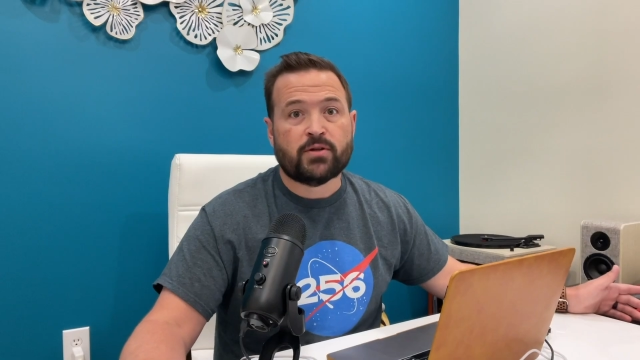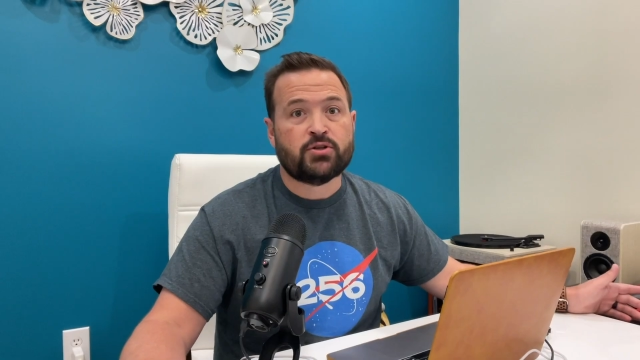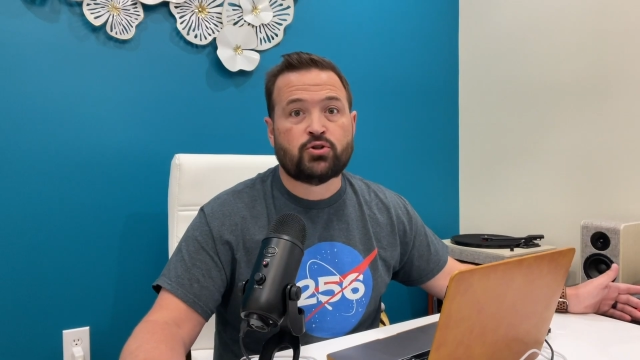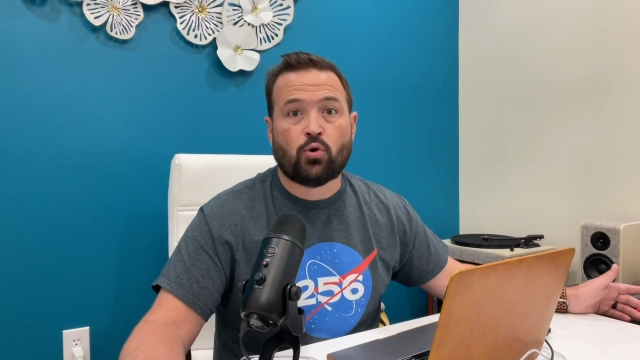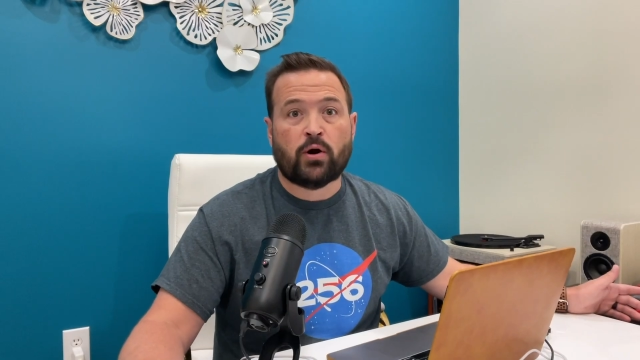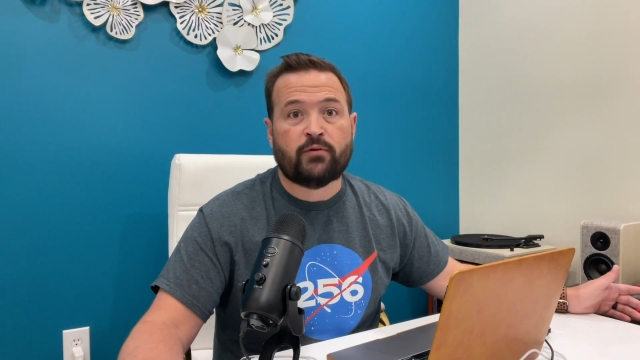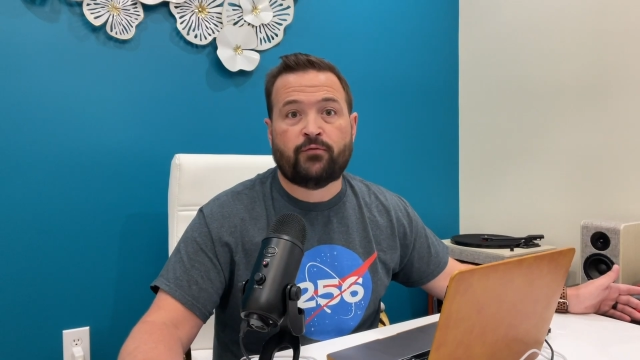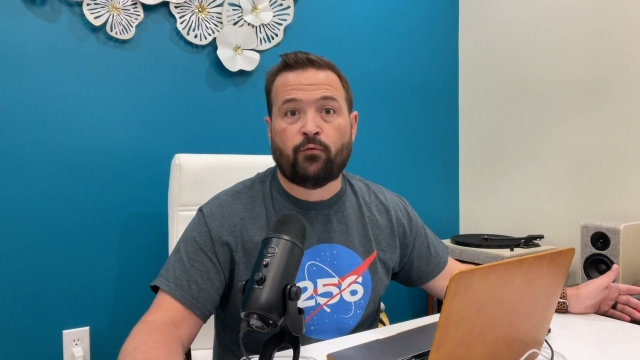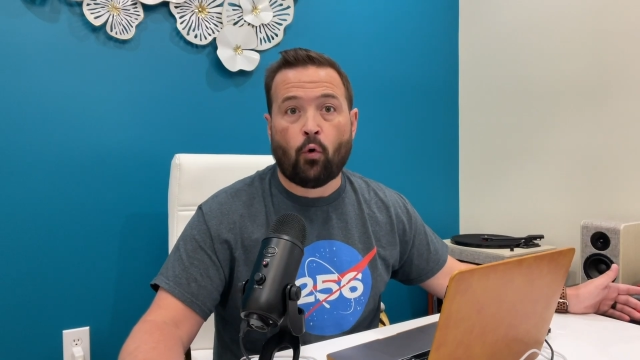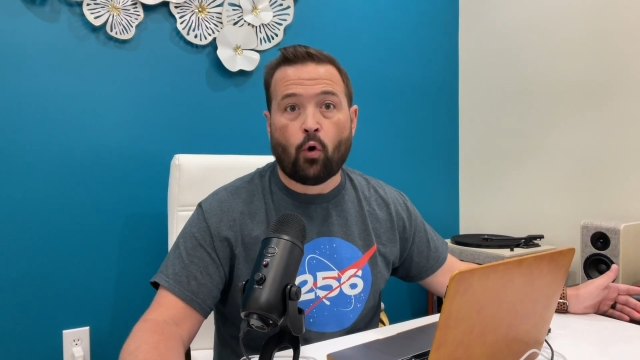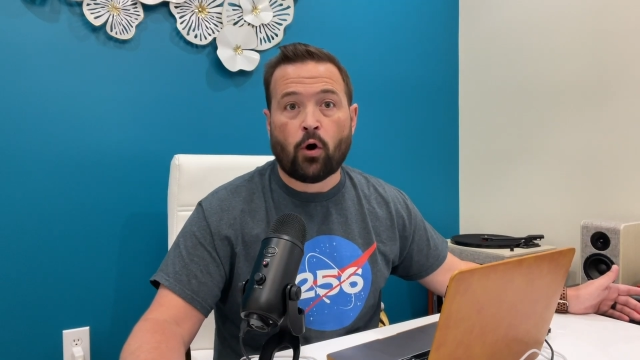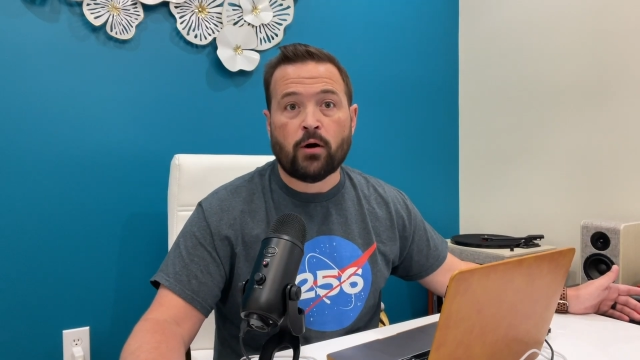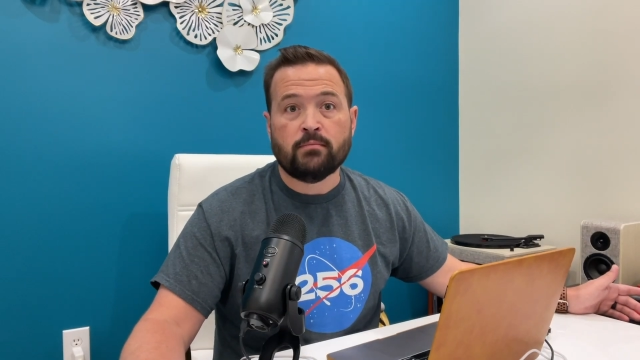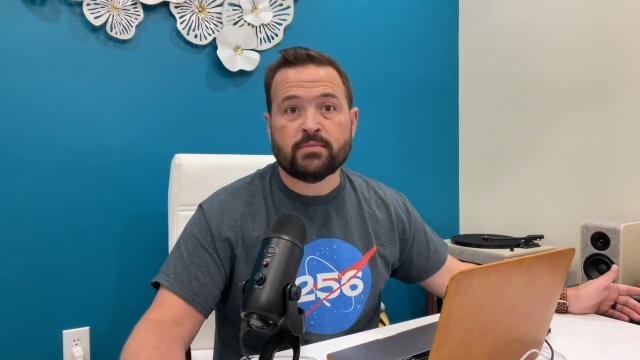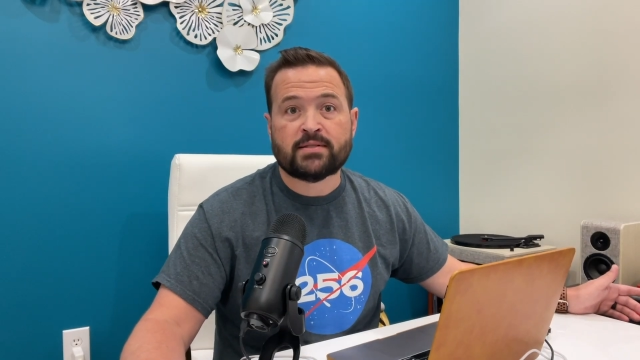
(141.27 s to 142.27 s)
join
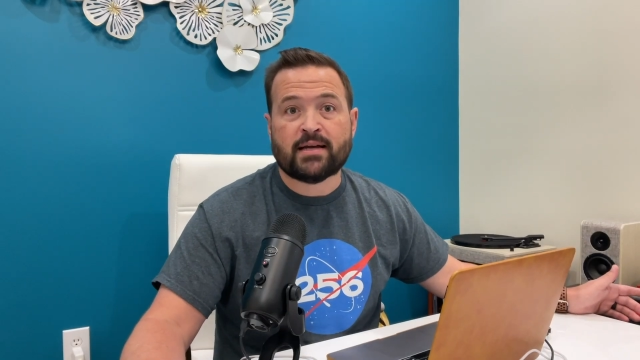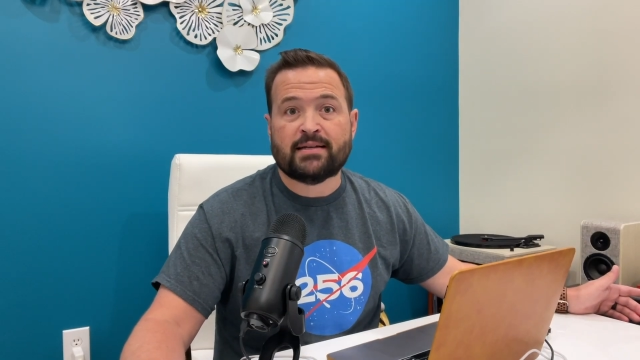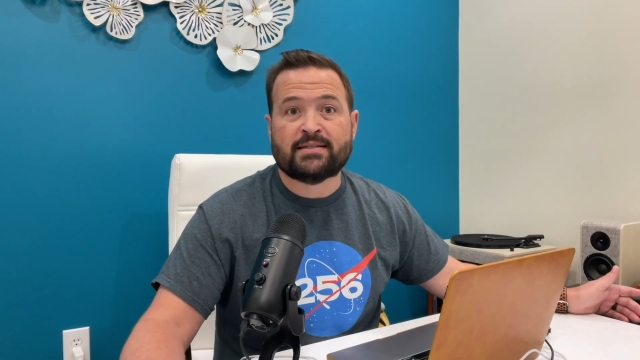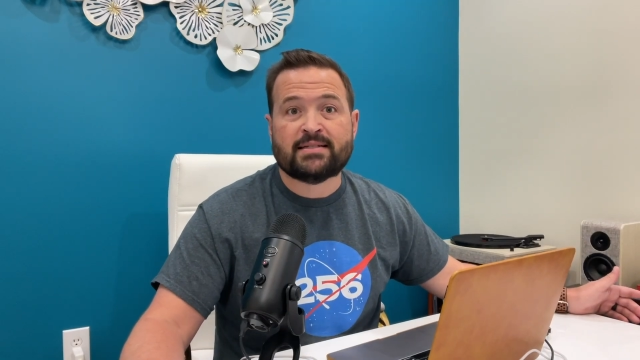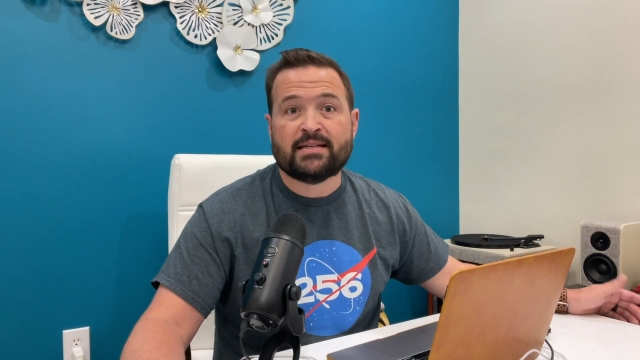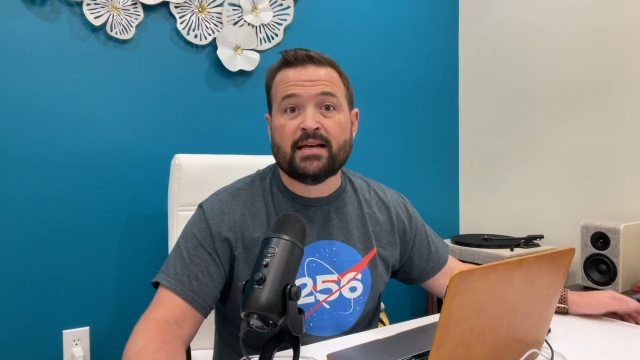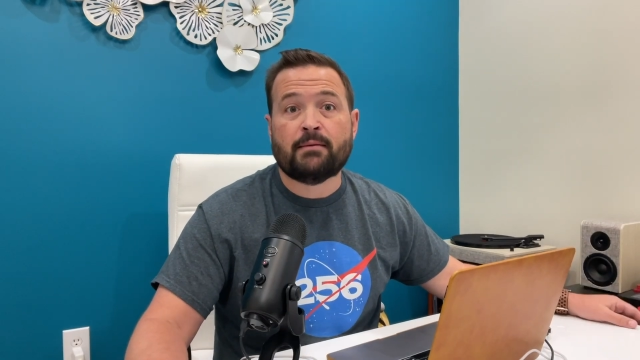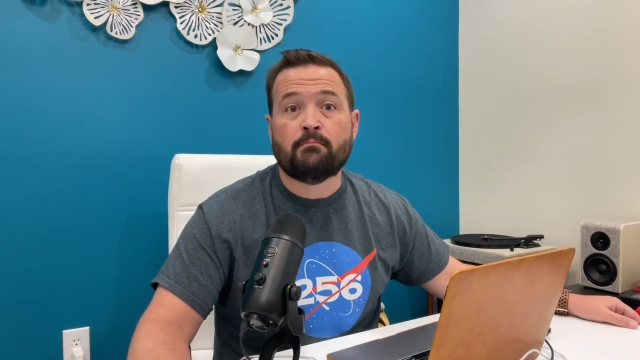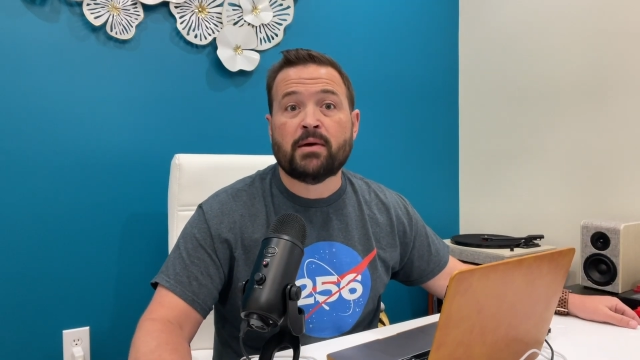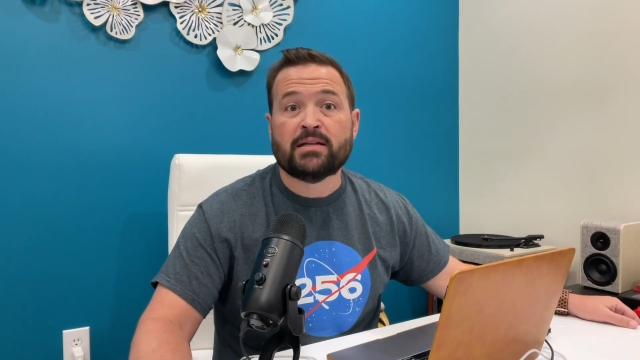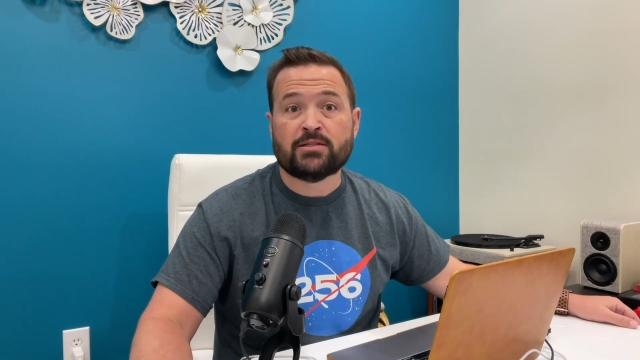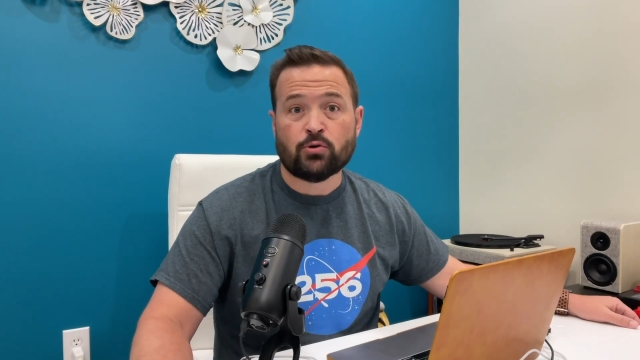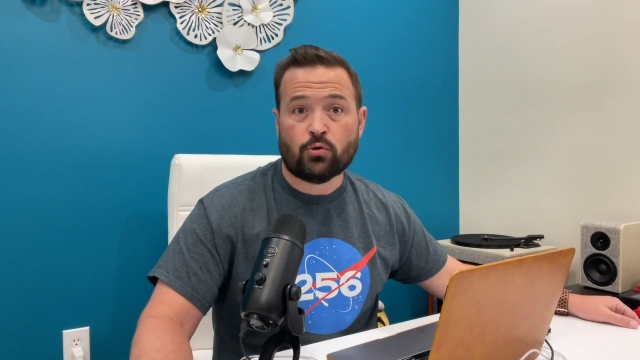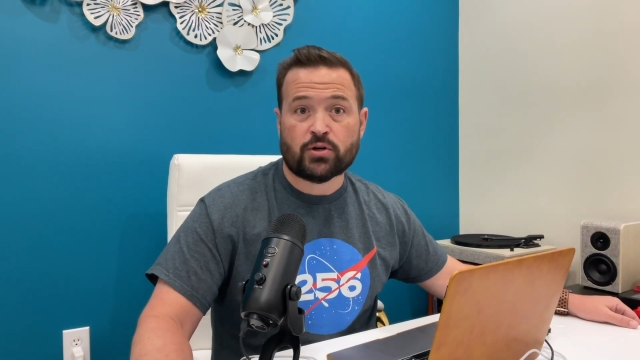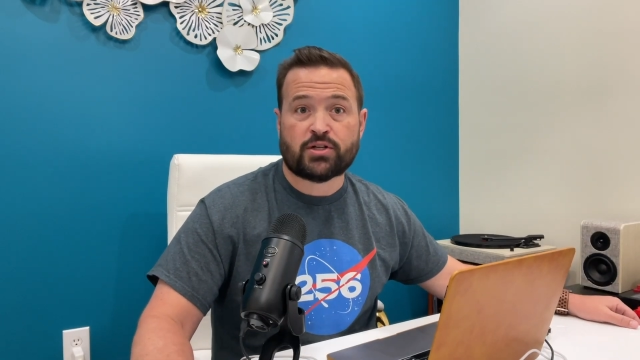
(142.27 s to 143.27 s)
forums, and seek
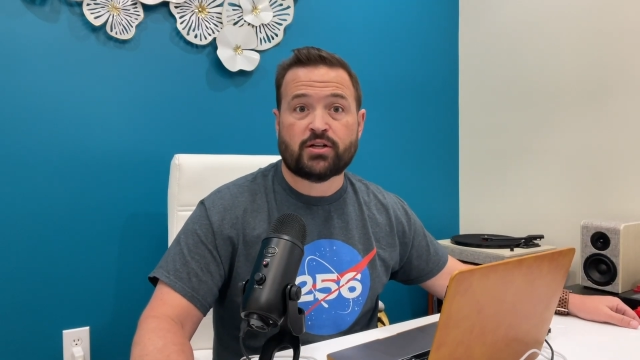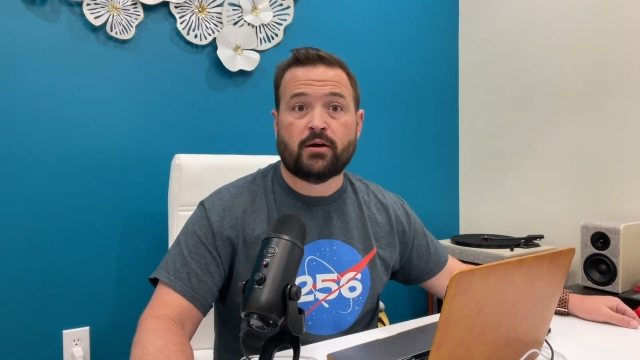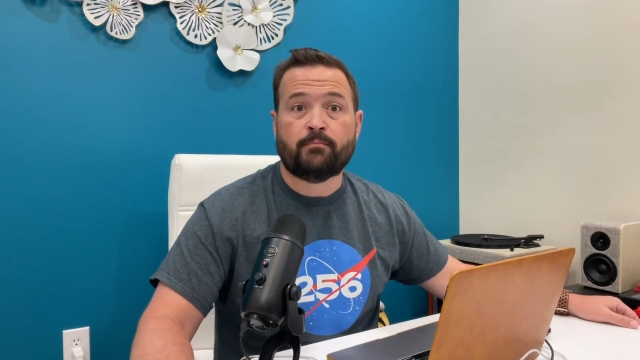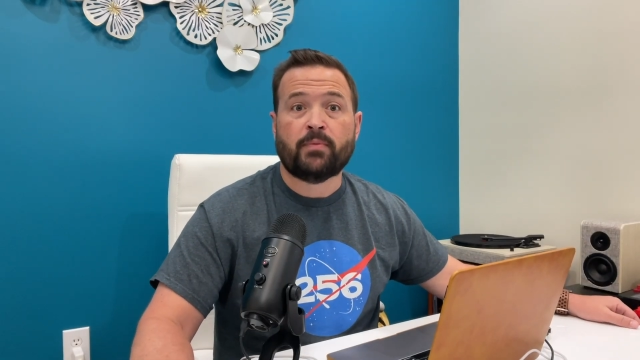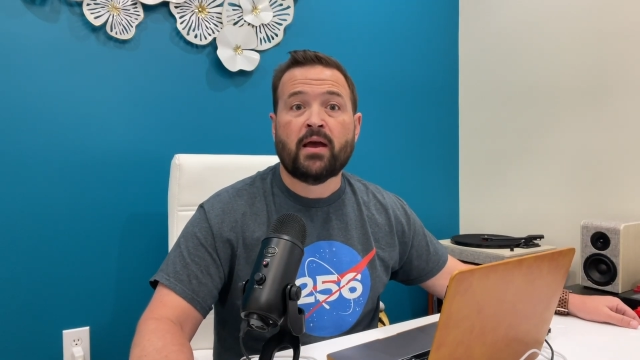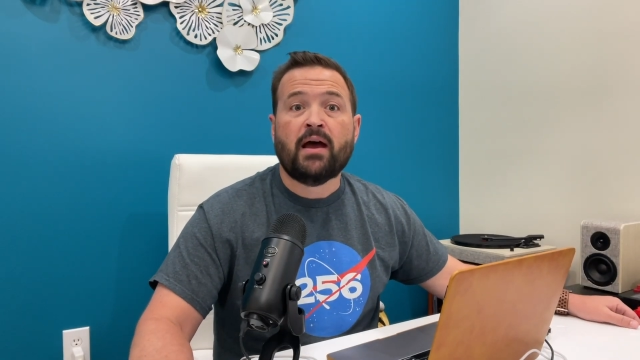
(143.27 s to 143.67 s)
mentorship.